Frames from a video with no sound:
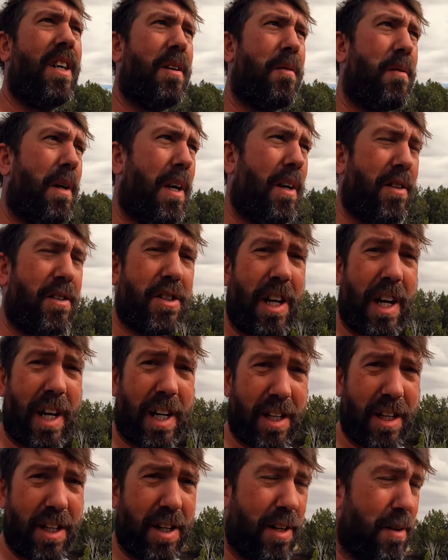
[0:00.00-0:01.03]
But I'll check
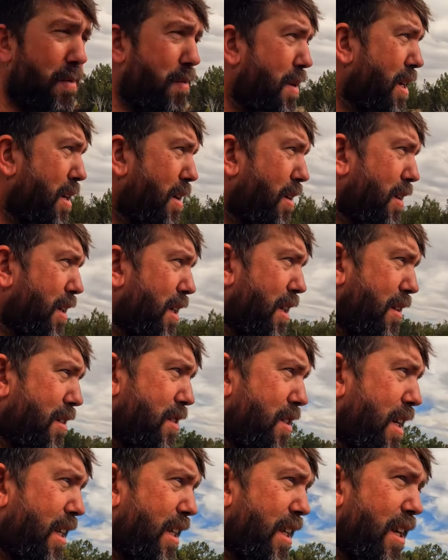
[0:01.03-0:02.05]
the middle and I'll
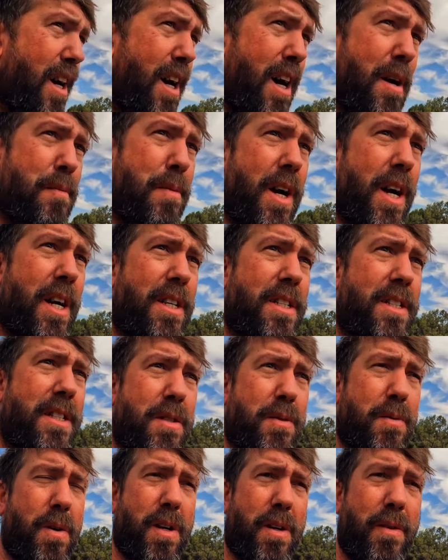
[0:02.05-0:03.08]
check the high banks
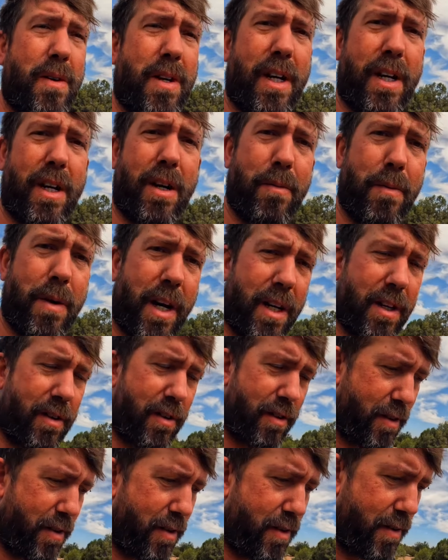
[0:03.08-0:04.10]
as well when I come back
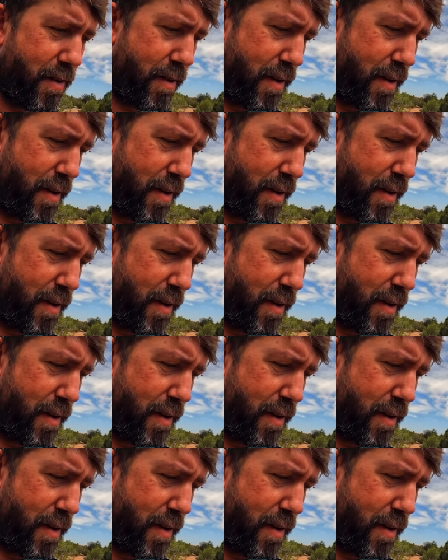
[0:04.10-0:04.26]
through.